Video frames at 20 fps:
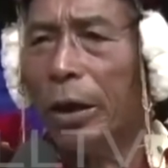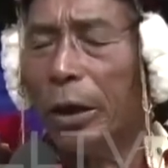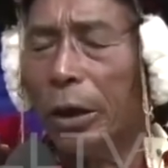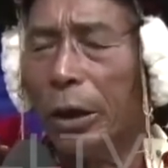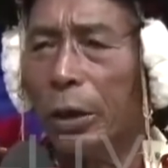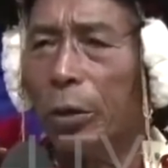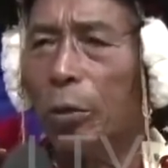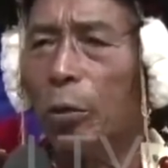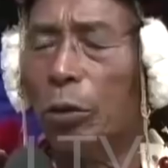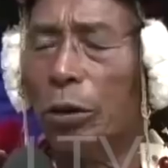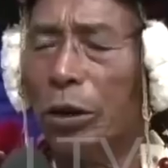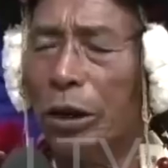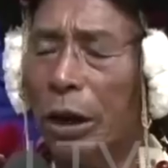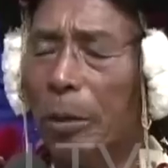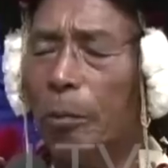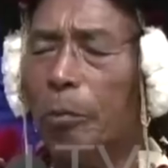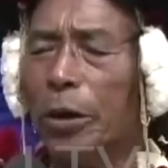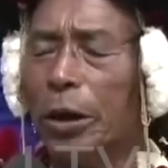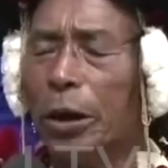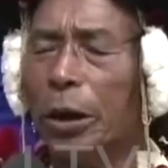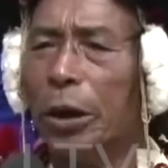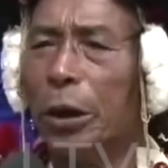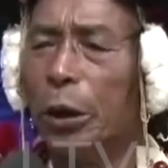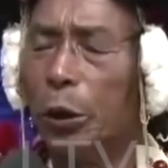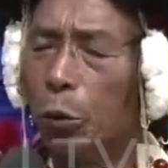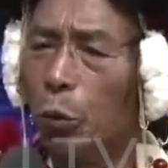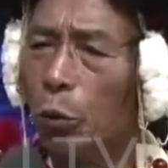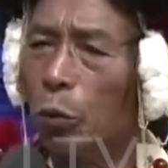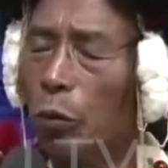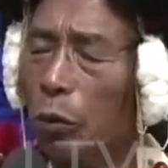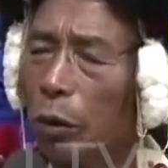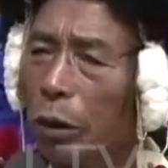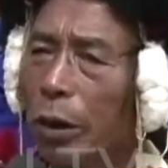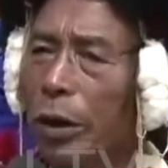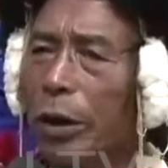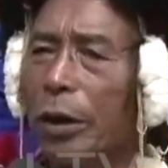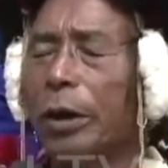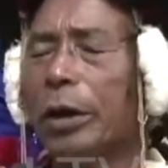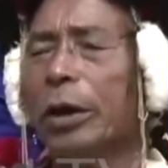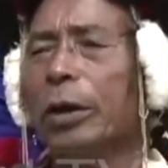itu nemde itu
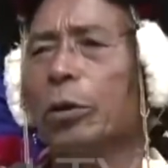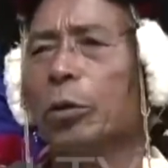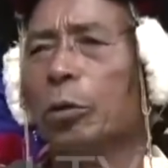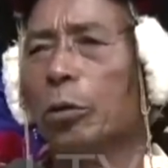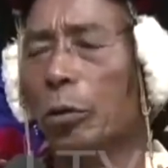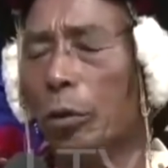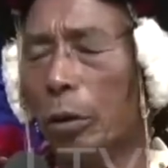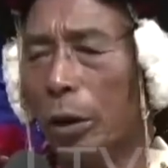itu